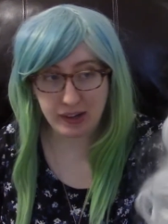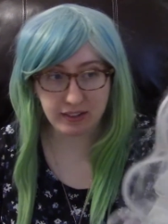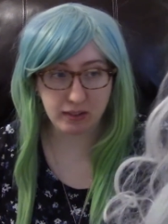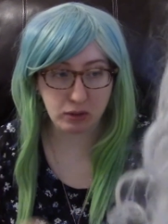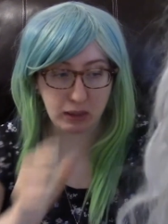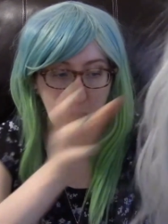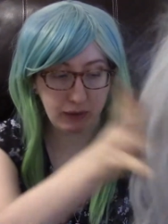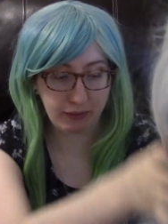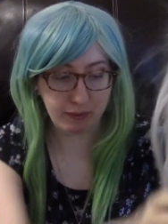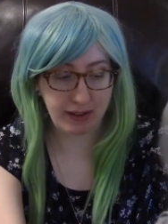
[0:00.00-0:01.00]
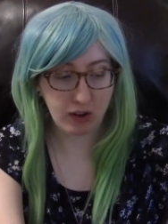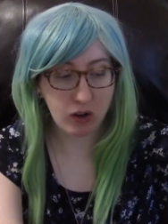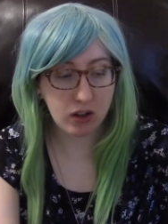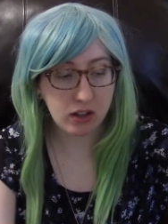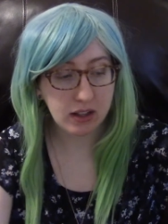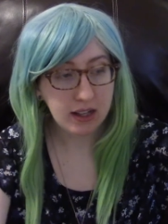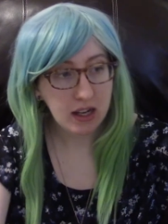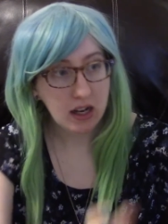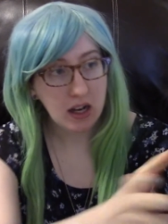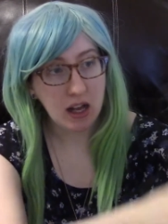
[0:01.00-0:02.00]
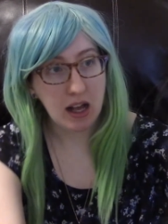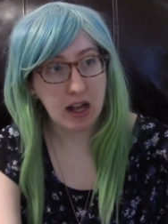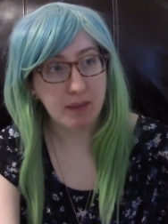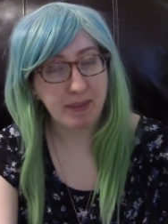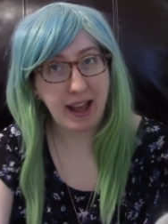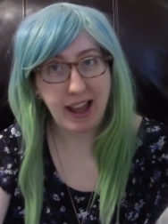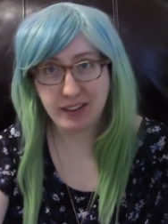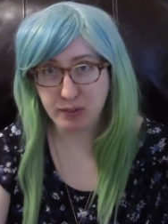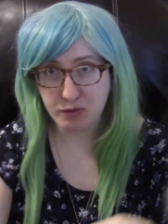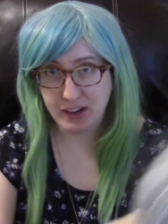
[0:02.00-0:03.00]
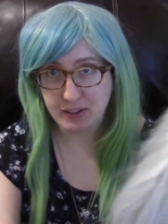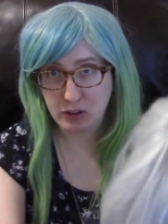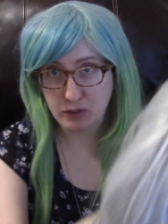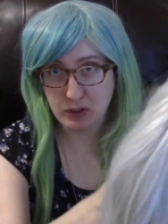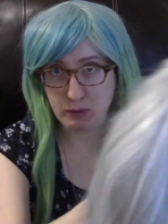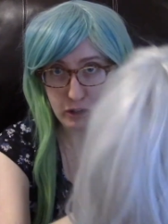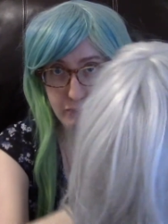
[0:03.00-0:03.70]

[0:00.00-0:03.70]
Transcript: It doesn't really work with me at all. Um, I had some friends over and one